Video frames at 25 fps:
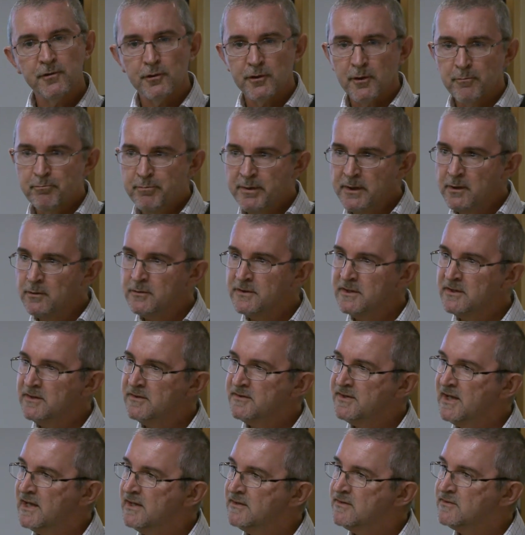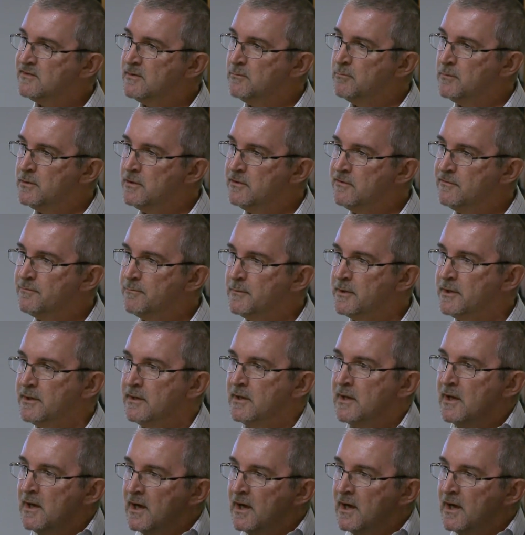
or the building has had some movement,